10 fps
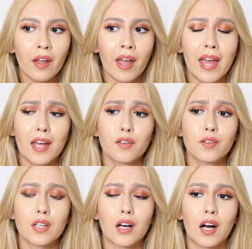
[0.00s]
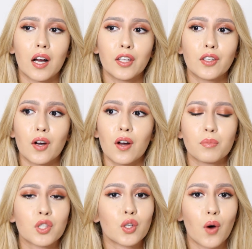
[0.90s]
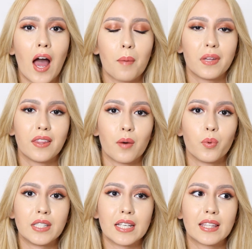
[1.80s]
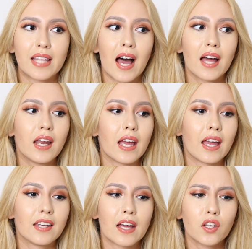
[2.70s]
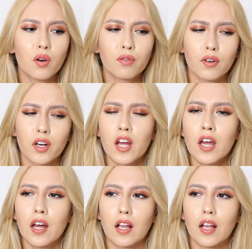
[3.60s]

and uh, you know I'm so happy that we did that and I know for